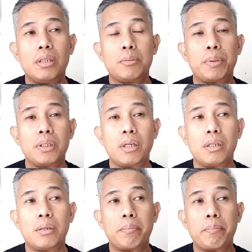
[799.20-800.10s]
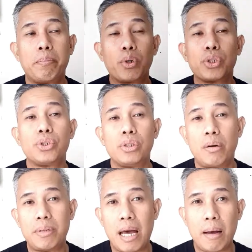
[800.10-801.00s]
this particular
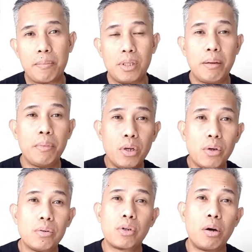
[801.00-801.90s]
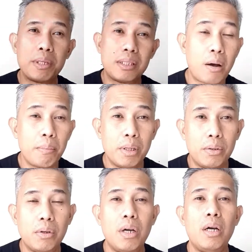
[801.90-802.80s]
portion of the app, let me know. Comments down
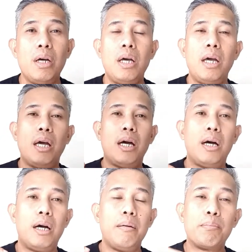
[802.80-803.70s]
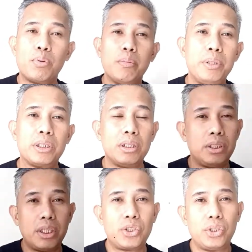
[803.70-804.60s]
below. Improvements,
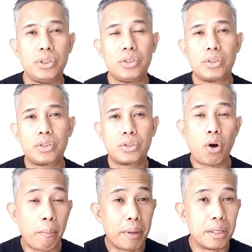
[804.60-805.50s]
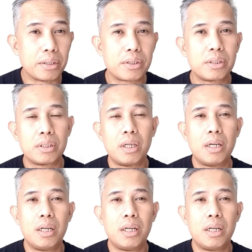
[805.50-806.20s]
suggestions, comments.